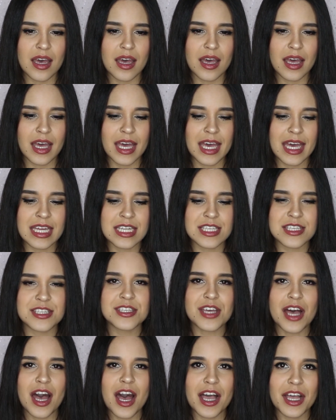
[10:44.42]
and
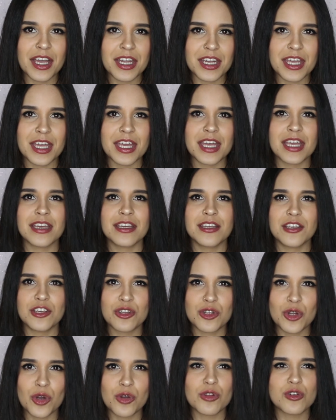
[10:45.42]
targeting,
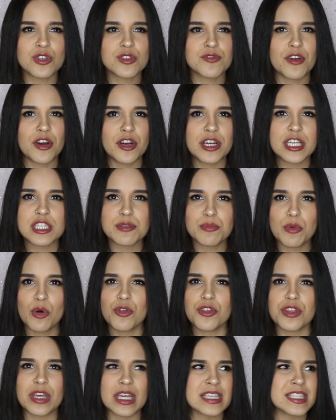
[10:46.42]
you know, those very small
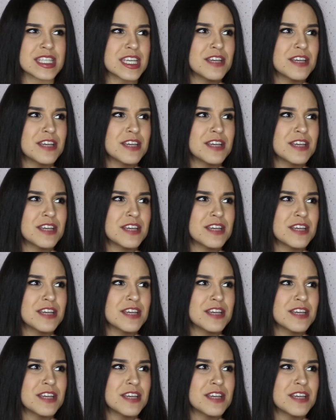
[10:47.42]
things,